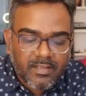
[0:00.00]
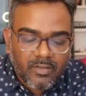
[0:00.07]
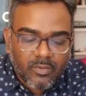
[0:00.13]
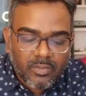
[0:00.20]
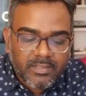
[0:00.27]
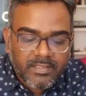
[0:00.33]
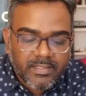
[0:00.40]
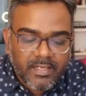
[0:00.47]

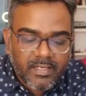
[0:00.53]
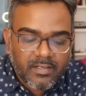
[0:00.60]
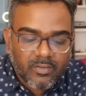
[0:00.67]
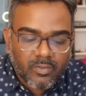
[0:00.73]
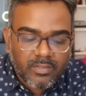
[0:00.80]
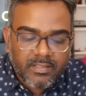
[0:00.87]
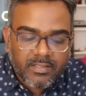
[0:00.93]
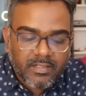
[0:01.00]
All
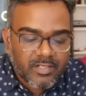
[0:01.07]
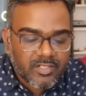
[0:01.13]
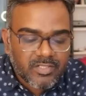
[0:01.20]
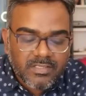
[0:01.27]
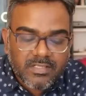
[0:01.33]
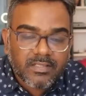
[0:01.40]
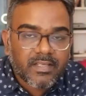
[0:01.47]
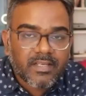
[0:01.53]
the
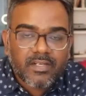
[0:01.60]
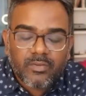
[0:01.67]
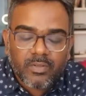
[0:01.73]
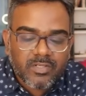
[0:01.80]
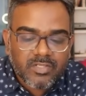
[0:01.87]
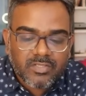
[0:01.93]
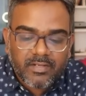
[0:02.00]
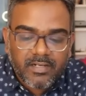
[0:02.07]
conditions are there. You
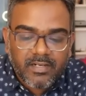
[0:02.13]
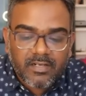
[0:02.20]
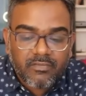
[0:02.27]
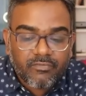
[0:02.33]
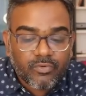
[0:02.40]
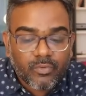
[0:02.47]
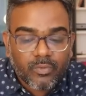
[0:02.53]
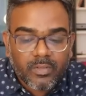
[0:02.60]
can just read it.
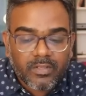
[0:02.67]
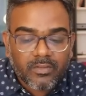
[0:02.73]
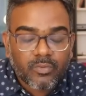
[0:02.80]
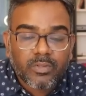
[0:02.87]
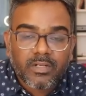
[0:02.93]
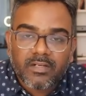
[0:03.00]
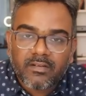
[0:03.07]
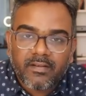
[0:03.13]
If you are
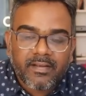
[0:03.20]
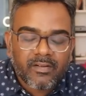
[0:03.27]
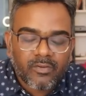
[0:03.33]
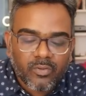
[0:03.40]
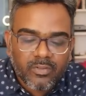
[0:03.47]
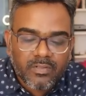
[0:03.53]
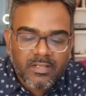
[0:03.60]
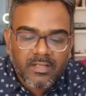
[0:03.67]
good at reading
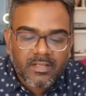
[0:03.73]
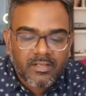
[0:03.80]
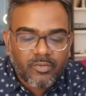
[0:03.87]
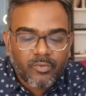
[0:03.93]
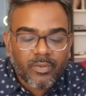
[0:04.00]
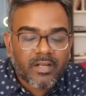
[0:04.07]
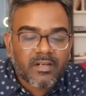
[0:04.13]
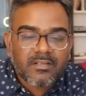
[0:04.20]
code,
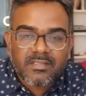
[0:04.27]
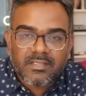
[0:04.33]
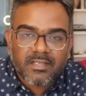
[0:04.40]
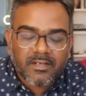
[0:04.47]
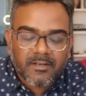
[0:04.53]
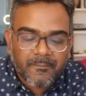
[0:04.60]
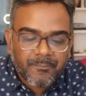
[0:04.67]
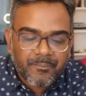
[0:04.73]
you can see
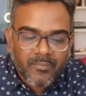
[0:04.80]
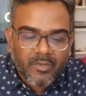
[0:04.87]
it.